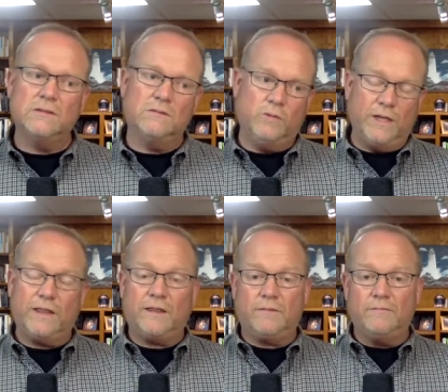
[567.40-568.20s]

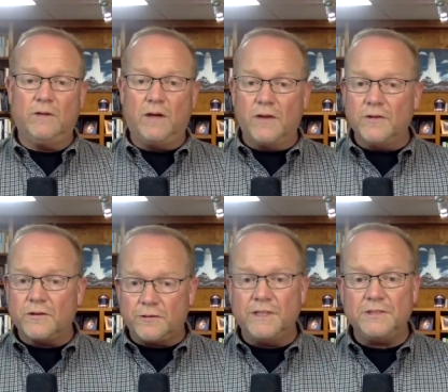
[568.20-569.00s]
with other
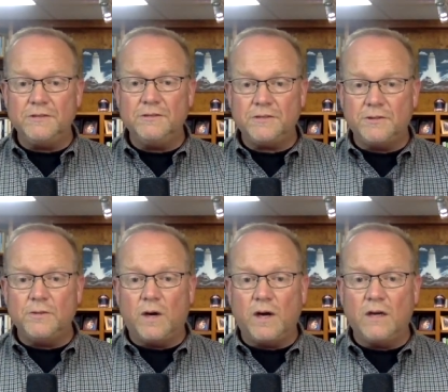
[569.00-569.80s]
creatures
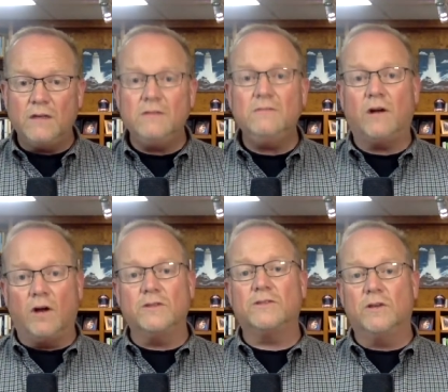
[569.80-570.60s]
who are
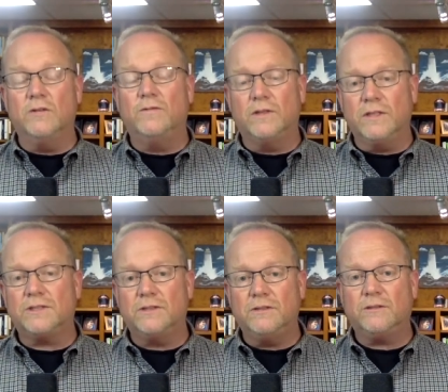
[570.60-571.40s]
also
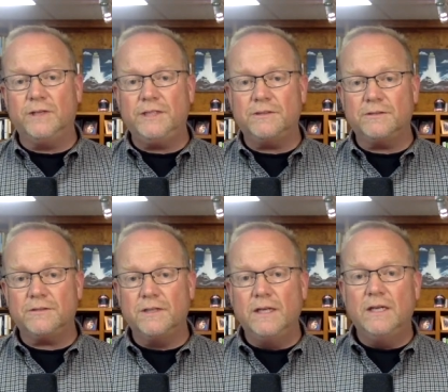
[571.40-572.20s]
volitional creatures.
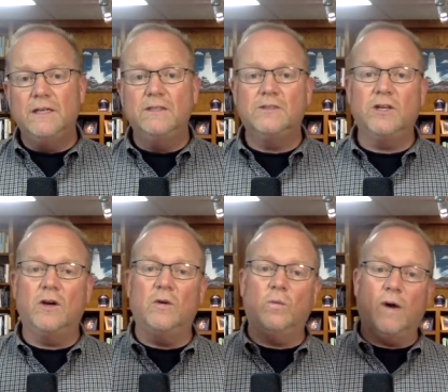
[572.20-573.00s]

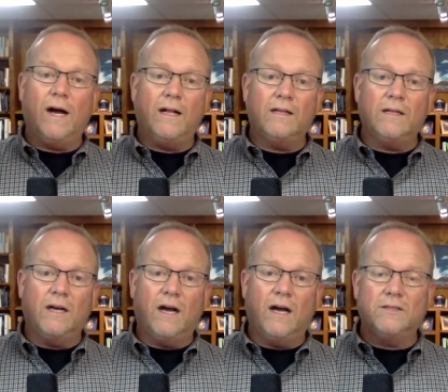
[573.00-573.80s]
So while
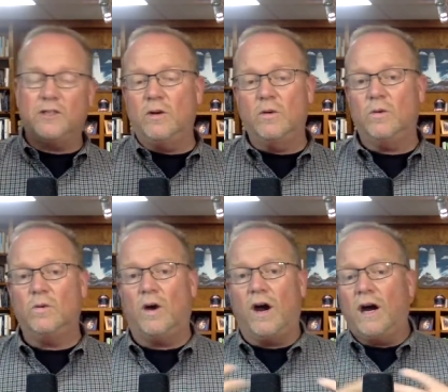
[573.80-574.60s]
so
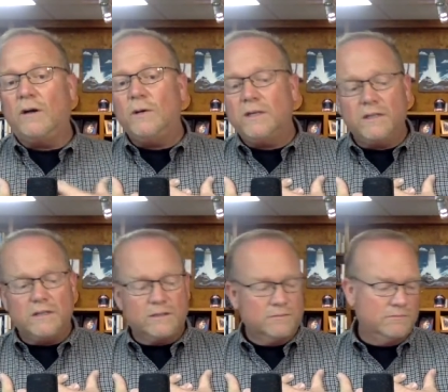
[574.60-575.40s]

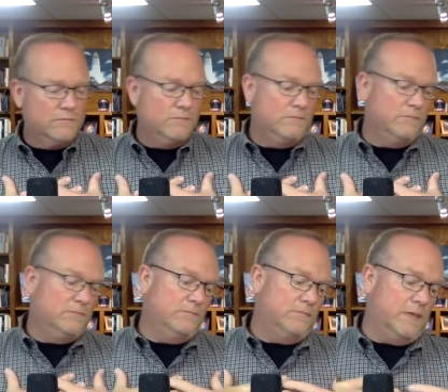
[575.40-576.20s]
our
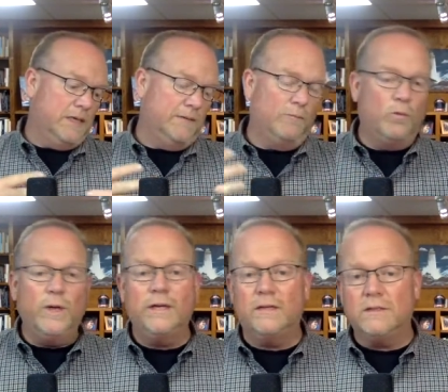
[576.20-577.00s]
um,
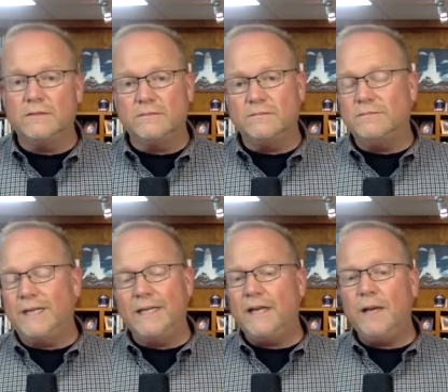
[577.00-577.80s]
will
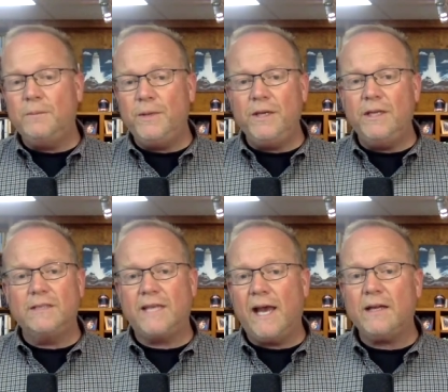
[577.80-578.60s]
might not be an
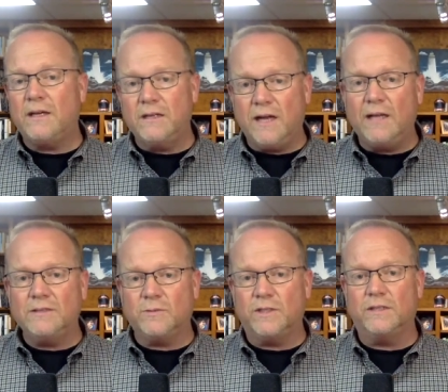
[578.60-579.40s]
attack on
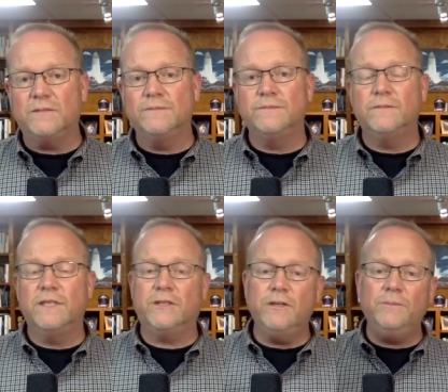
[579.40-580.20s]
God's will.
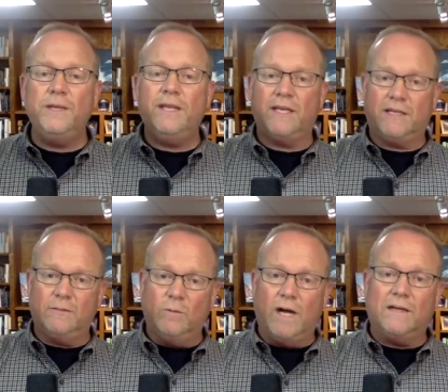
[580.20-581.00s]
It could be that
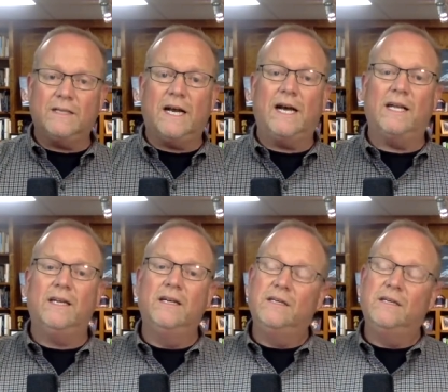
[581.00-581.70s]
while God